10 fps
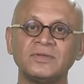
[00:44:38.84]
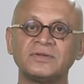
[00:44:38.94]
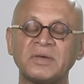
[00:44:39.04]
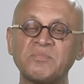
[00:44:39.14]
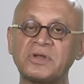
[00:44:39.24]

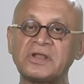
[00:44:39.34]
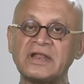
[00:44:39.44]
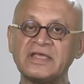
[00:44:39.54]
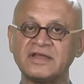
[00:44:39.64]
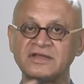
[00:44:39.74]

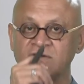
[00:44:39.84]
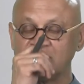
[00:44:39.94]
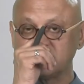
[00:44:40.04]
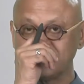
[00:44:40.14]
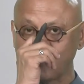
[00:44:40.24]
temporarily
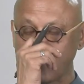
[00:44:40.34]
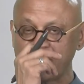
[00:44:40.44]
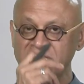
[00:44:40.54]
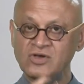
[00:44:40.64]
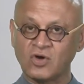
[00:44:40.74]
reduce the
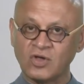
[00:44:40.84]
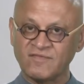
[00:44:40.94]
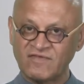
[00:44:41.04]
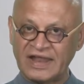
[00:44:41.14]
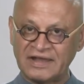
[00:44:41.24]
warming or
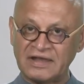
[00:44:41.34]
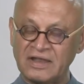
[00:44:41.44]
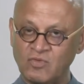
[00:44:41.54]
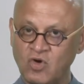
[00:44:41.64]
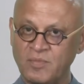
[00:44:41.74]
flatten
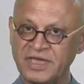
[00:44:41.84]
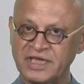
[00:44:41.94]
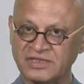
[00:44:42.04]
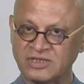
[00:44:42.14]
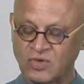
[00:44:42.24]
the warming
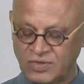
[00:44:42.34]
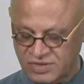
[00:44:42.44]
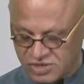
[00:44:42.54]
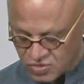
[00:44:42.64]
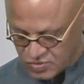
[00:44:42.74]
and so on.
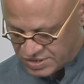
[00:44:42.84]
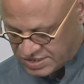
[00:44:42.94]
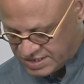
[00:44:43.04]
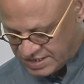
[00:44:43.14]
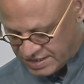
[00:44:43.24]
So,
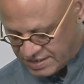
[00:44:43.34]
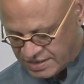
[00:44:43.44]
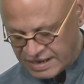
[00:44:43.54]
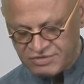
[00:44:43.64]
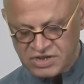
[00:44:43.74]

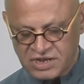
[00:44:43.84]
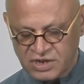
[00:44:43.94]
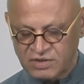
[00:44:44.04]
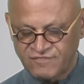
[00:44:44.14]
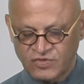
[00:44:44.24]
never get
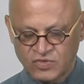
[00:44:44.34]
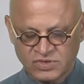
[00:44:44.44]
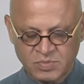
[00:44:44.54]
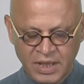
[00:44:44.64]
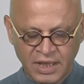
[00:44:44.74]

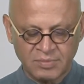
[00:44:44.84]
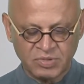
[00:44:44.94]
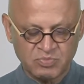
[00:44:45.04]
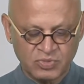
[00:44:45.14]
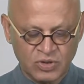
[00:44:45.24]
confused by
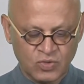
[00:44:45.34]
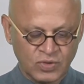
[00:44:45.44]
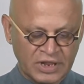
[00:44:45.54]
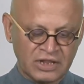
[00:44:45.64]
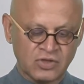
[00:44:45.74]
people who
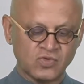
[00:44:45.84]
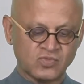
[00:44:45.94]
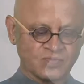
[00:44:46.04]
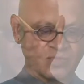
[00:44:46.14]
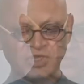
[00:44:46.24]
tell you
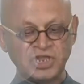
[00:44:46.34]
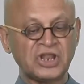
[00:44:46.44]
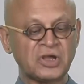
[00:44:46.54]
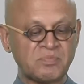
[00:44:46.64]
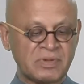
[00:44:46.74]

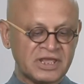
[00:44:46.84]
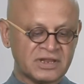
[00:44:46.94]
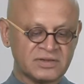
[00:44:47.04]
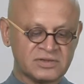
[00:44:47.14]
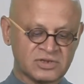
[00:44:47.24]
incomplete
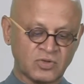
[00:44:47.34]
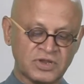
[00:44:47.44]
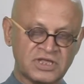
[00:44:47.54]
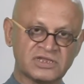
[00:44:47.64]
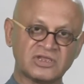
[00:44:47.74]

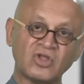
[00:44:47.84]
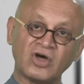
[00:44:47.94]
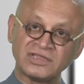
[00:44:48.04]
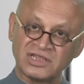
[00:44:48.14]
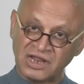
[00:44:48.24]
stories,
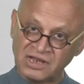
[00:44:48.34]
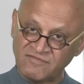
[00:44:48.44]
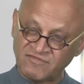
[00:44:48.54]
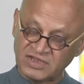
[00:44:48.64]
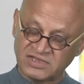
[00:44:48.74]

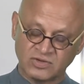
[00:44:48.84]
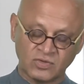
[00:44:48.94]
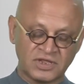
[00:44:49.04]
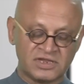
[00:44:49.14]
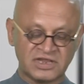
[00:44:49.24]
non-scientific
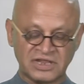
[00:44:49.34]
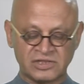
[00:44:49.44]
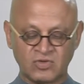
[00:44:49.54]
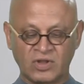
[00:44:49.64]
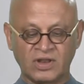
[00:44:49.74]
stories, and
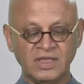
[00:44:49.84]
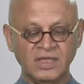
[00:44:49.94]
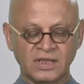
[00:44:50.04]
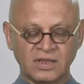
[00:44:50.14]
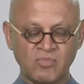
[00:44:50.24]
so on.
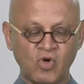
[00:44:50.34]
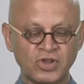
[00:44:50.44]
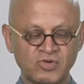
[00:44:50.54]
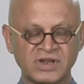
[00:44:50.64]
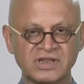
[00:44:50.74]
The more
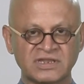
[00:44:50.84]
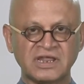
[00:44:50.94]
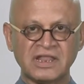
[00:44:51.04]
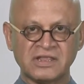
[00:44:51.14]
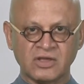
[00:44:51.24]
you
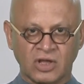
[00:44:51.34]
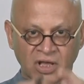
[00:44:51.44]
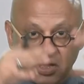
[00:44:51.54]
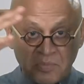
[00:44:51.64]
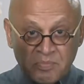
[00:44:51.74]
understand the
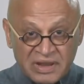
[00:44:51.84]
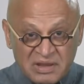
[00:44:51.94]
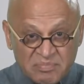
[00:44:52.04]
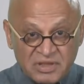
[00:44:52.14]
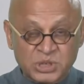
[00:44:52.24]
complete
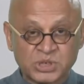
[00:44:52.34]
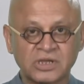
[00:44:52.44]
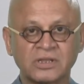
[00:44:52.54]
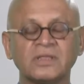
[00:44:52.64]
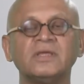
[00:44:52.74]
picture,